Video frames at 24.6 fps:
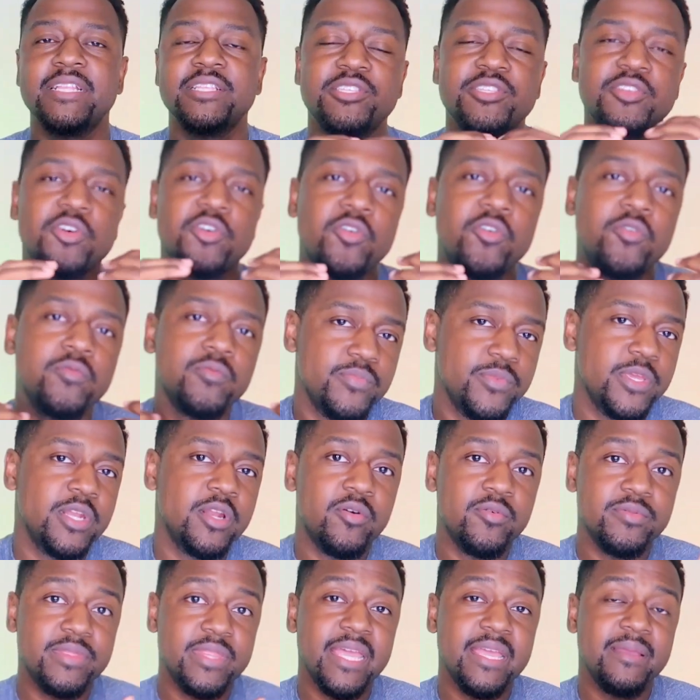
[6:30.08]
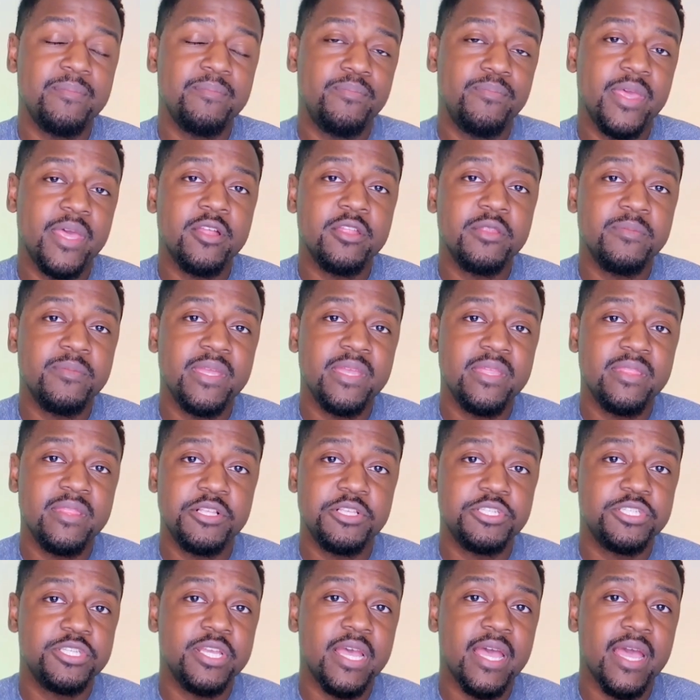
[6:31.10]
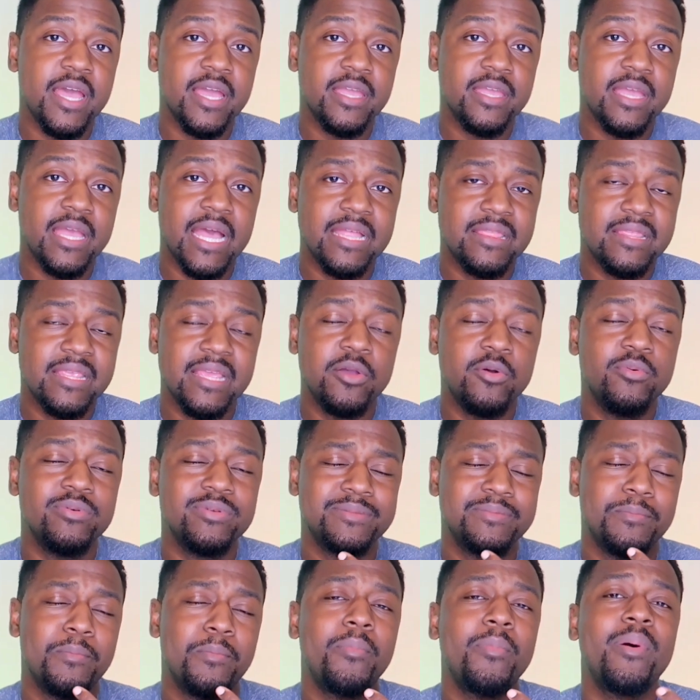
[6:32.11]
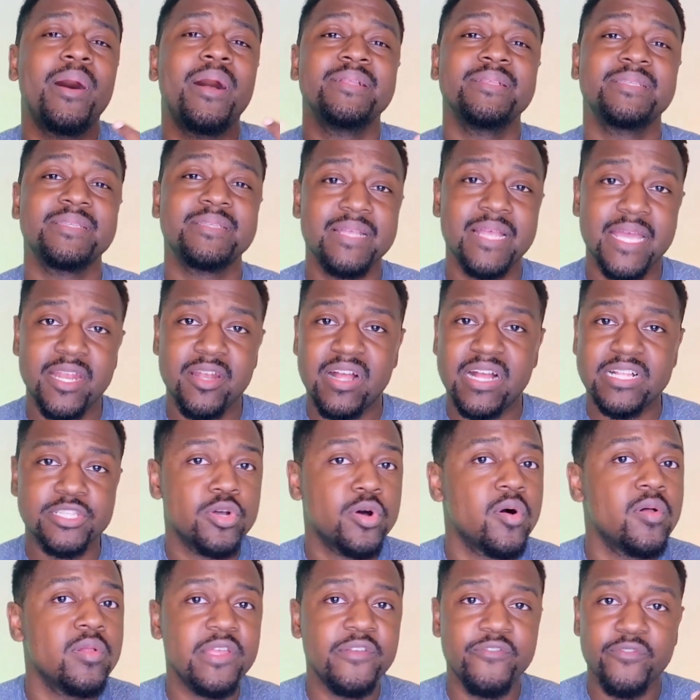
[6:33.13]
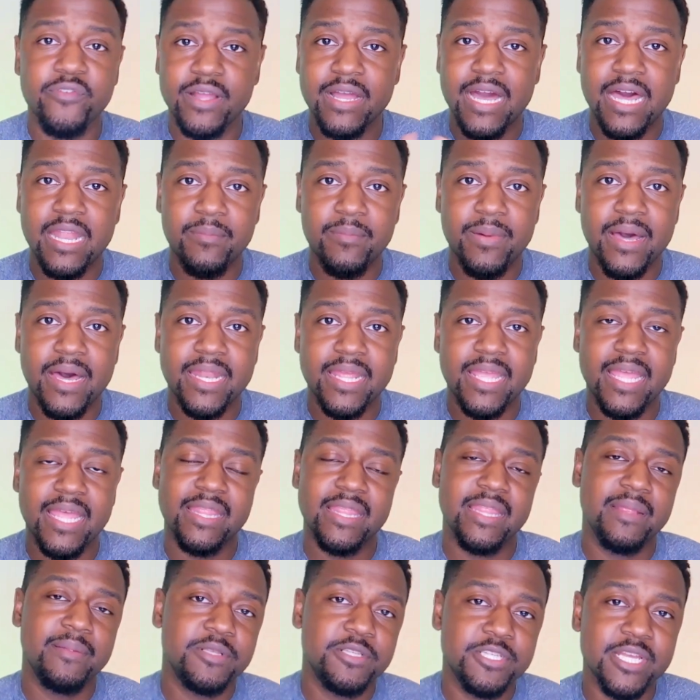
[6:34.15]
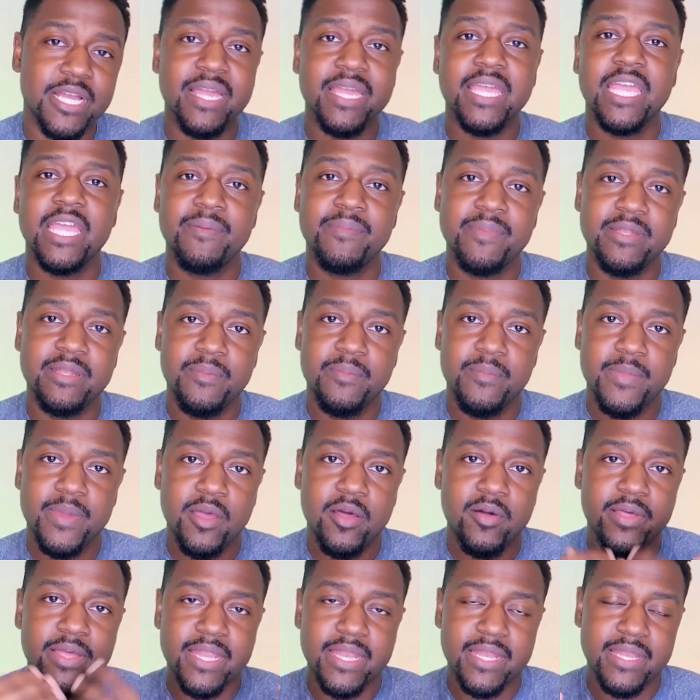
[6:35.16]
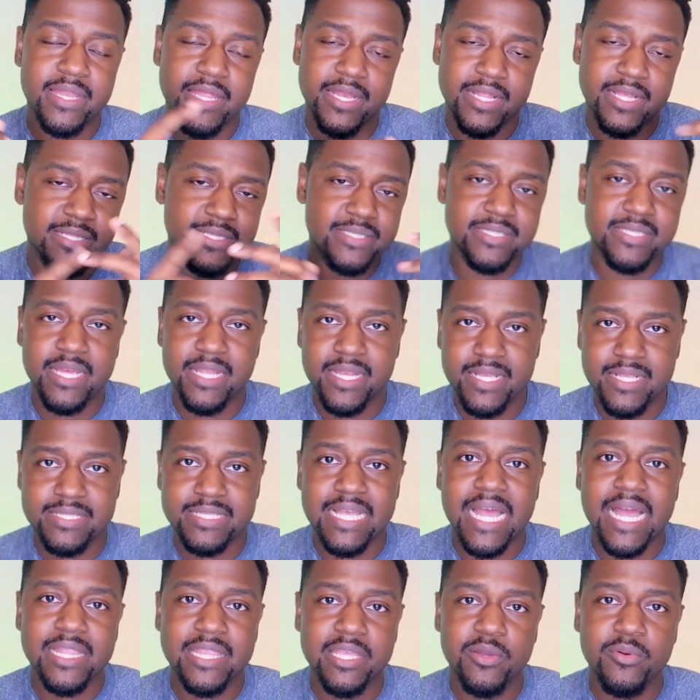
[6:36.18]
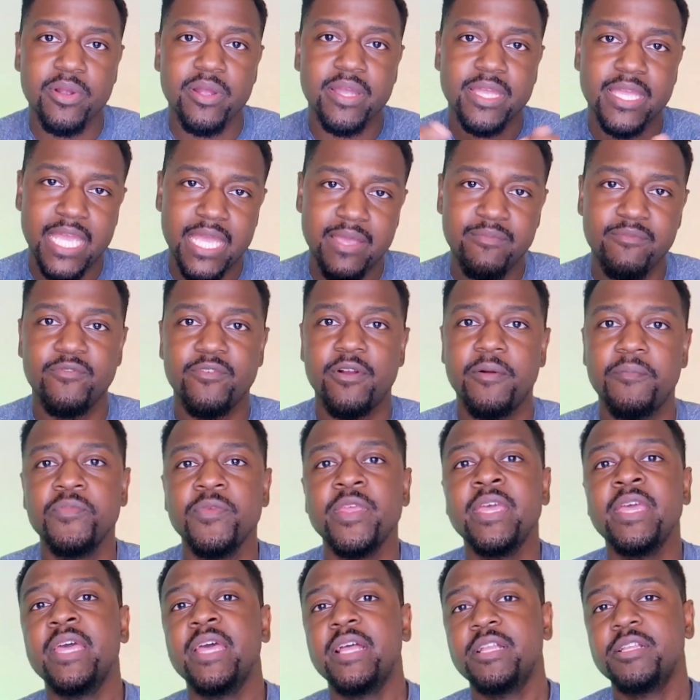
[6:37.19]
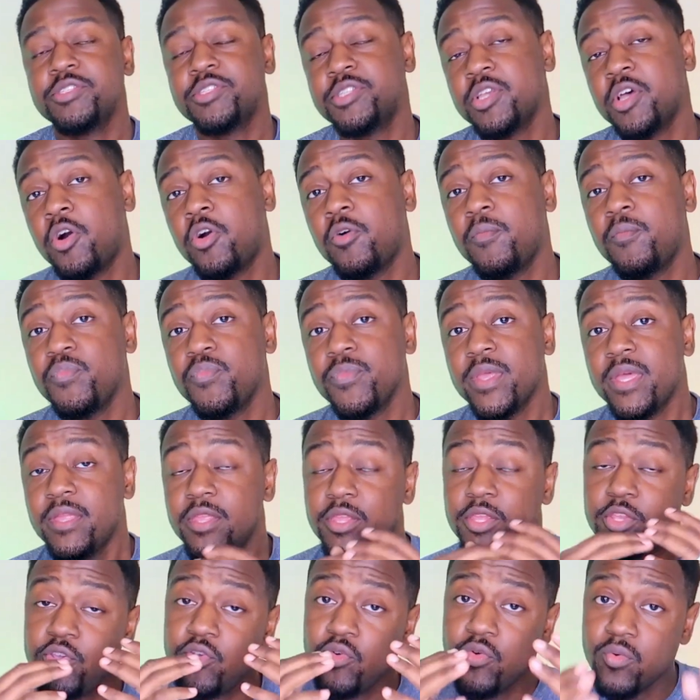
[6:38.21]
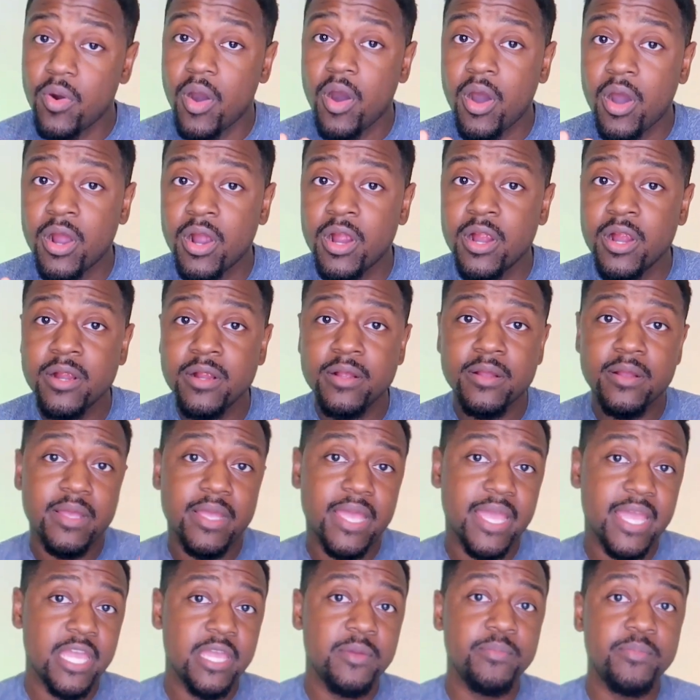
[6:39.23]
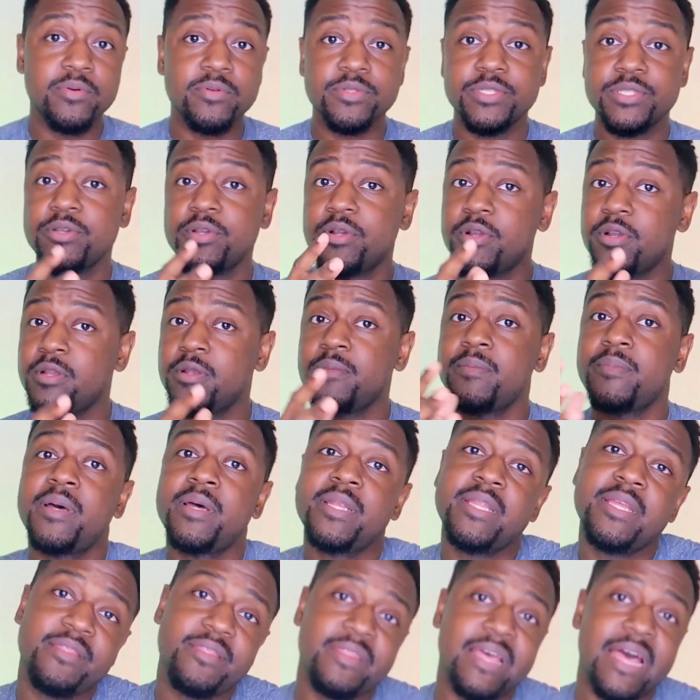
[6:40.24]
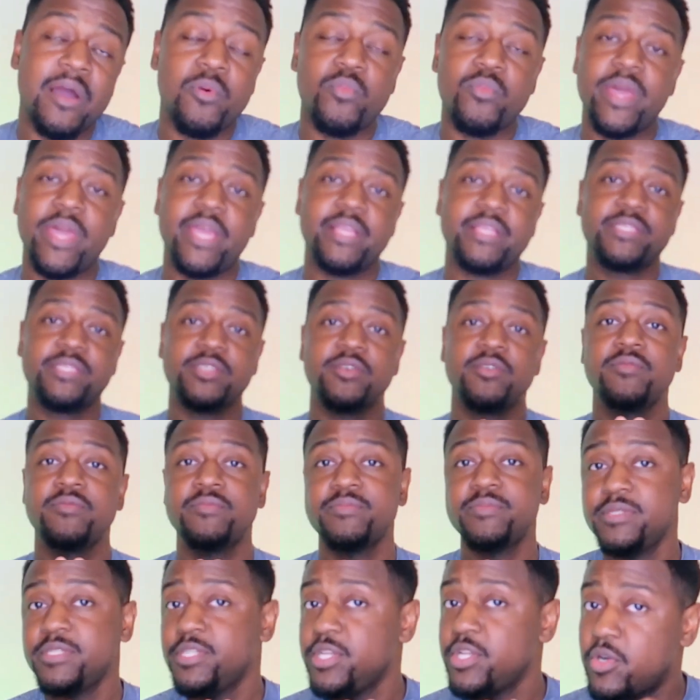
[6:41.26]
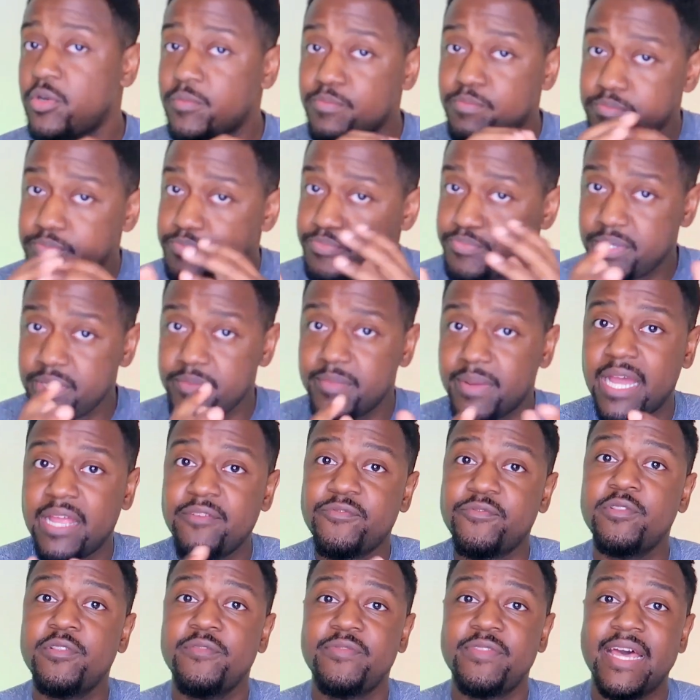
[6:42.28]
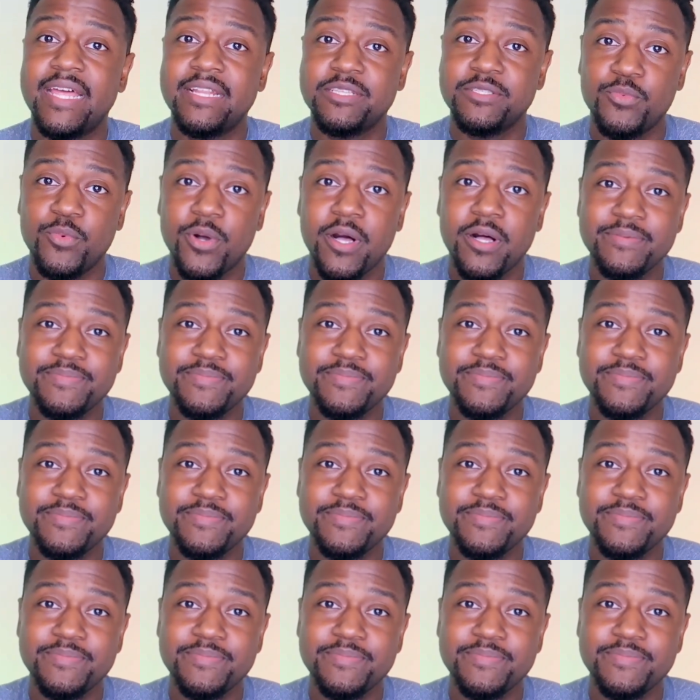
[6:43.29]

And so, they mailed me the check. I think it was months later. I totally forgot about it. And the check came in the mail and it said exactly where it came from. So you are able to earn money that way. So, be mindful of that as